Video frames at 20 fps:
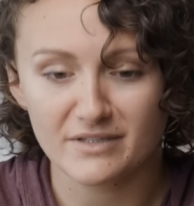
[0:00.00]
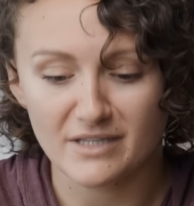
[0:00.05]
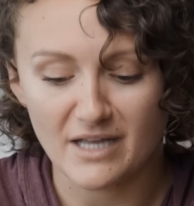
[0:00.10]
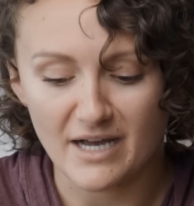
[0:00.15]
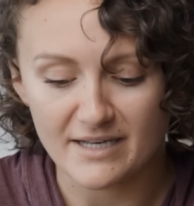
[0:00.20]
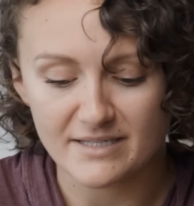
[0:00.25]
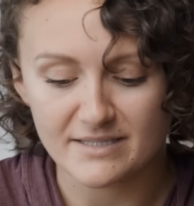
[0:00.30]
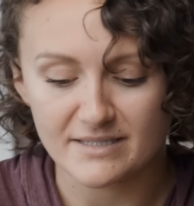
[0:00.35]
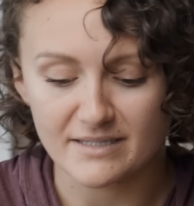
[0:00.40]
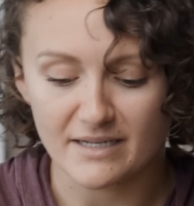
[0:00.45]
in
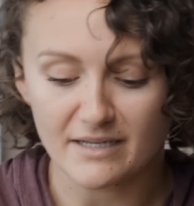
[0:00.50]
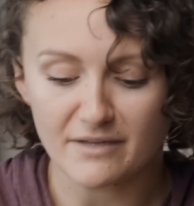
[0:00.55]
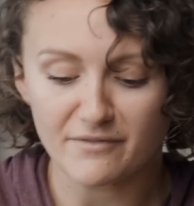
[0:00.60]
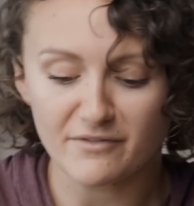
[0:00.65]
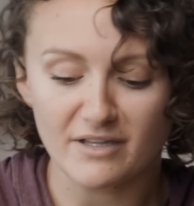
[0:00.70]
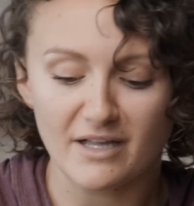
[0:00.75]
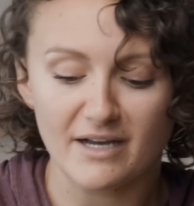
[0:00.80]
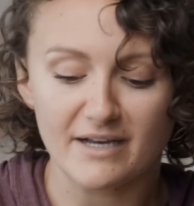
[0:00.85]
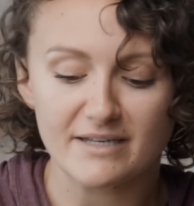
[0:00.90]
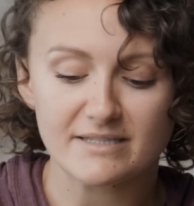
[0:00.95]
velocity.
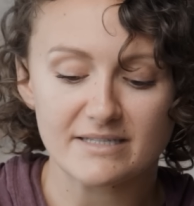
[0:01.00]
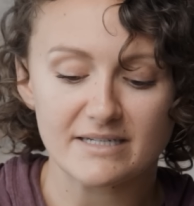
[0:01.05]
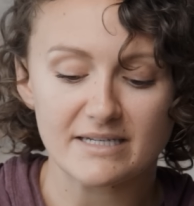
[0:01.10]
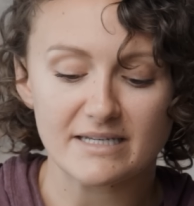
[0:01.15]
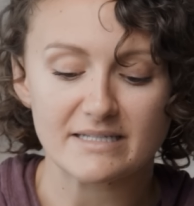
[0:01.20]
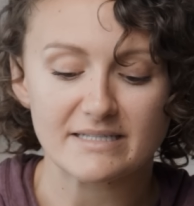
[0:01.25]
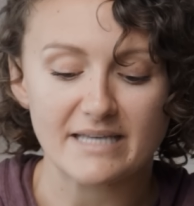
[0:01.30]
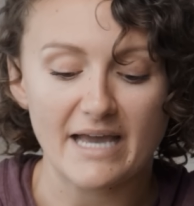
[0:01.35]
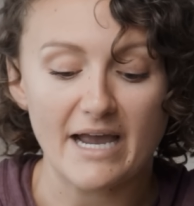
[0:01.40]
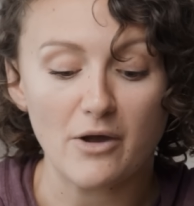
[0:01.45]

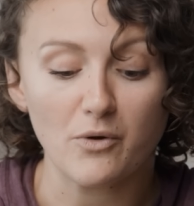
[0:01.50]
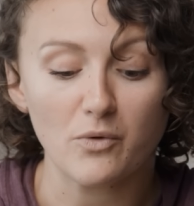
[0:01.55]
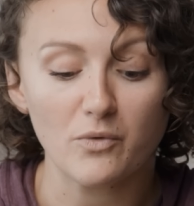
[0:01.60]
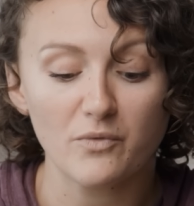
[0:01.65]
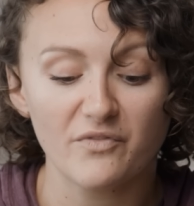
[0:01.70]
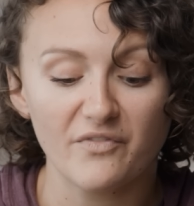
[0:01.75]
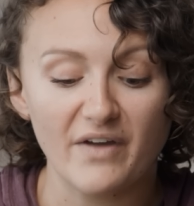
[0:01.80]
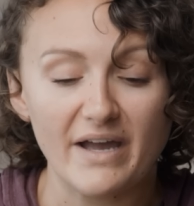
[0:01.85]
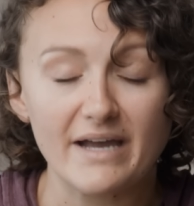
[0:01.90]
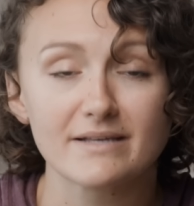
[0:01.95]
Velocity is how
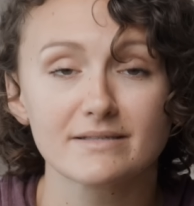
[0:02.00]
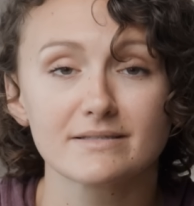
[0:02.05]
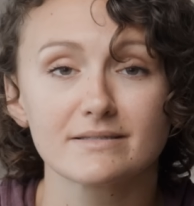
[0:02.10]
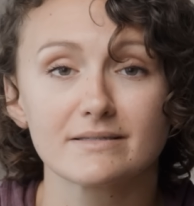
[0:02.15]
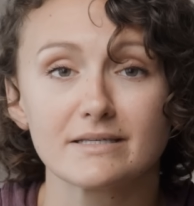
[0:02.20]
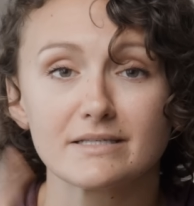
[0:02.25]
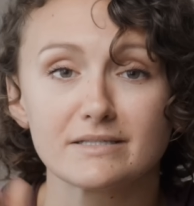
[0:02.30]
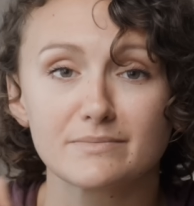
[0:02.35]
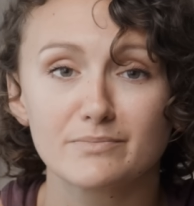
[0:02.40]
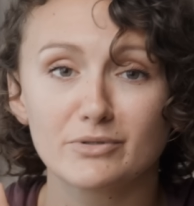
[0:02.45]

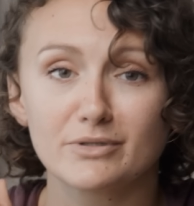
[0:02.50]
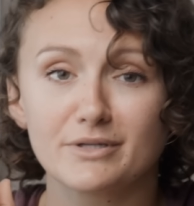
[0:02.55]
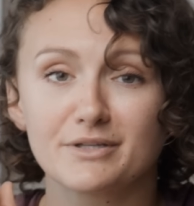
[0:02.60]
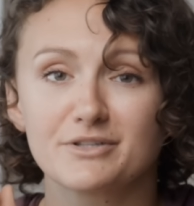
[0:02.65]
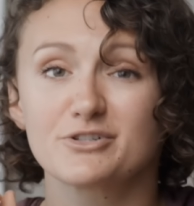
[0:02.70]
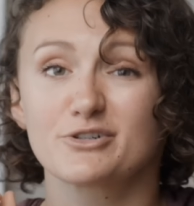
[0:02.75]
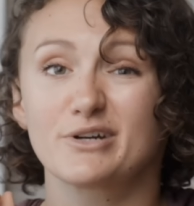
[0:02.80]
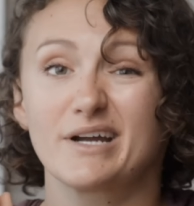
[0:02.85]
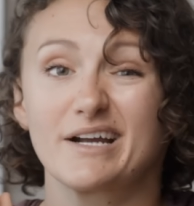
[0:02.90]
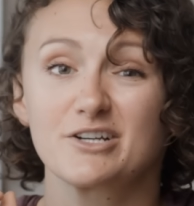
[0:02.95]
fast these
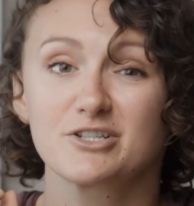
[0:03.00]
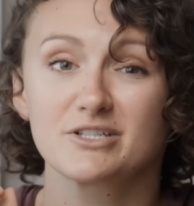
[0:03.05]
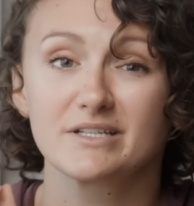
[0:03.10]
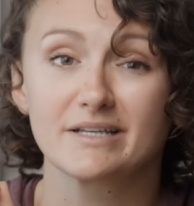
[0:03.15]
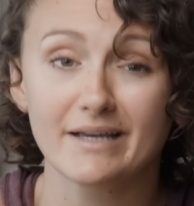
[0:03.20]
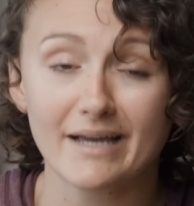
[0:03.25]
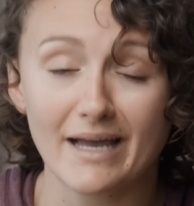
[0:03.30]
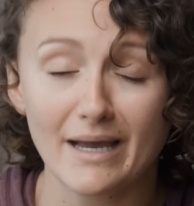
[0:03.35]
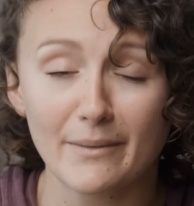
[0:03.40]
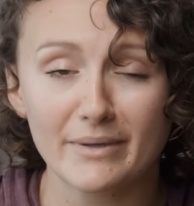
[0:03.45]
bullets are
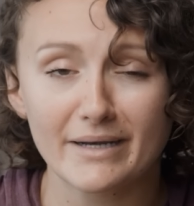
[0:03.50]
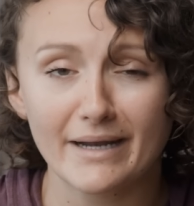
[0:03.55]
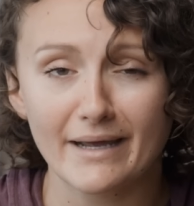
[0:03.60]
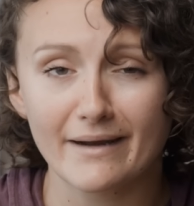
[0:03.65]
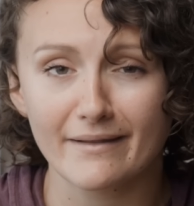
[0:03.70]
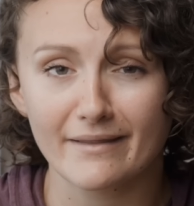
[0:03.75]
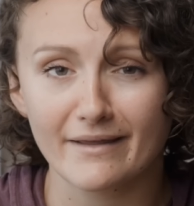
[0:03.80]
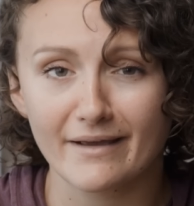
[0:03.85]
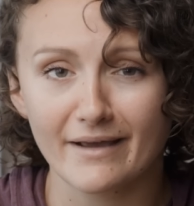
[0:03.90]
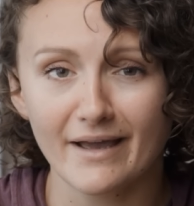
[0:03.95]
actually coming
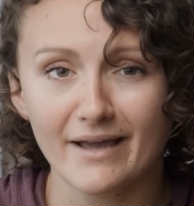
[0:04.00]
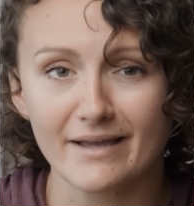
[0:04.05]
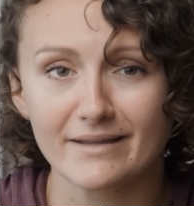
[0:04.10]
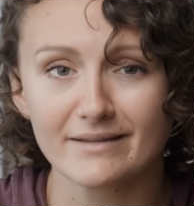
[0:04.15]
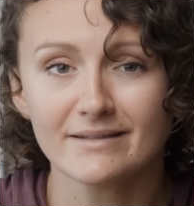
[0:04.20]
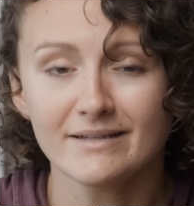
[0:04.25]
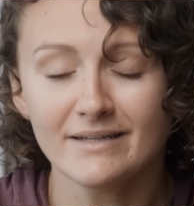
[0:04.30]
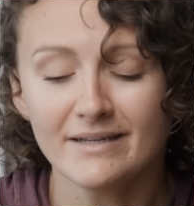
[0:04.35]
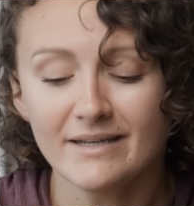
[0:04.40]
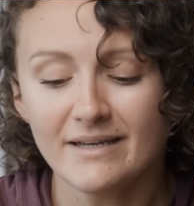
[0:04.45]
out of the
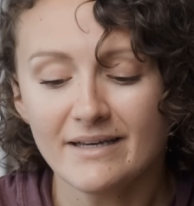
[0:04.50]
gun.